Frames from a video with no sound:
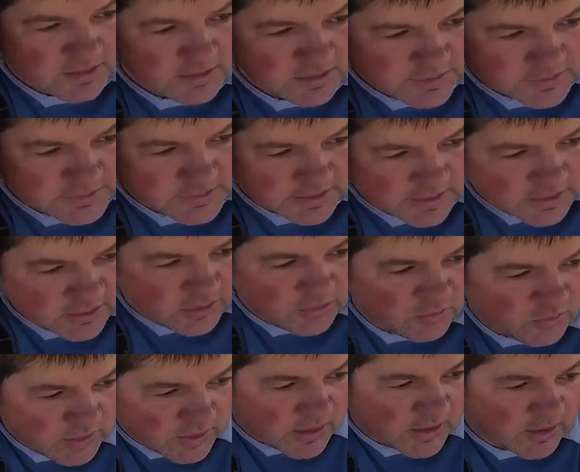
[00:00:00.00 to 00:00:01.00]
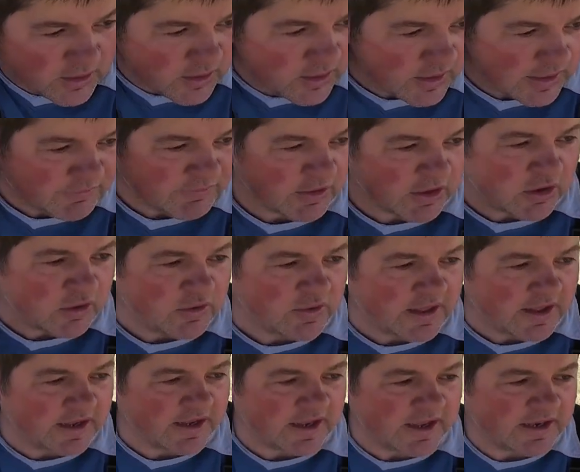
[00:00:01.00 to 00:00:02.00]
So I'll have a go at that
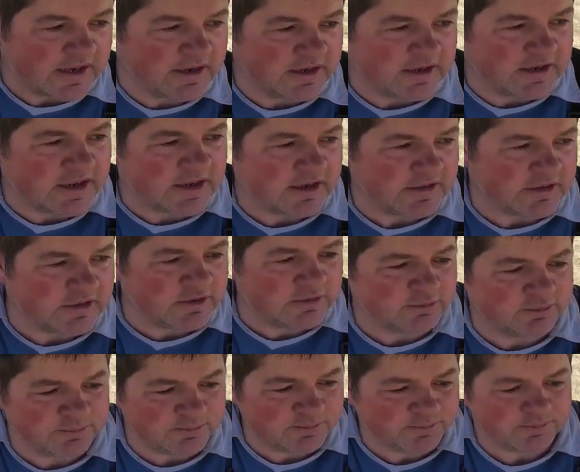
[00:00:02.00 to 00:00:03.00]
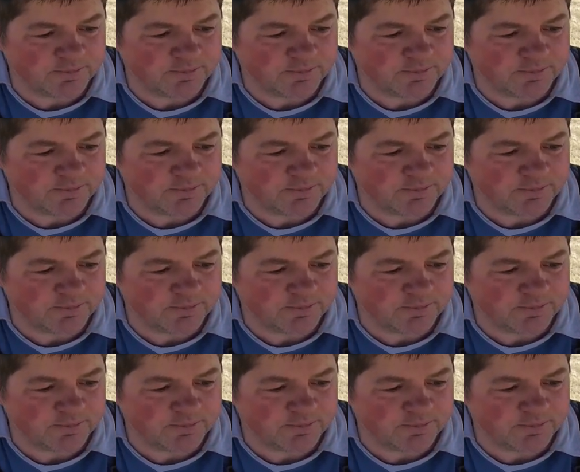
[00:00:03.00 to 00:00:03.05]
again in a day or two.